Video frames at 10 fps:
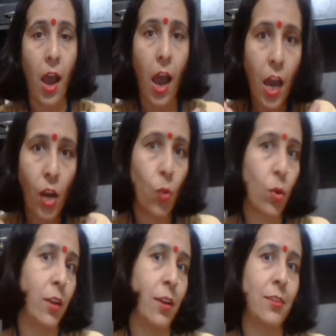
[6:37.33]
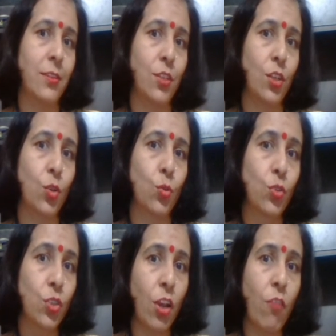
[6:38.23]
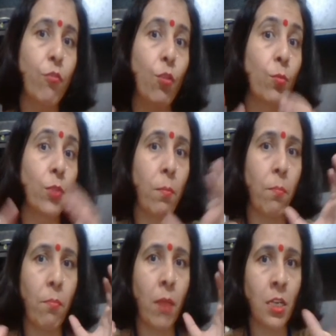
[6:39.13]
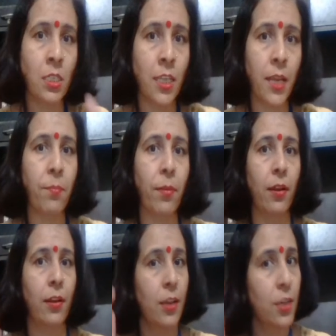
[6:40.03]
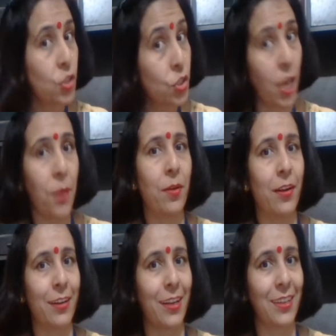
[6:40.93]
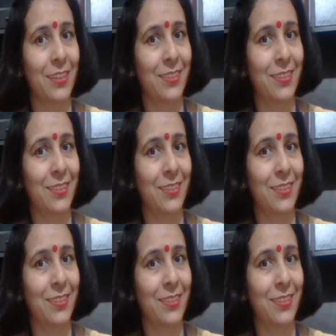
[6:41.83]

our organization to save from the multiple cyber attacks.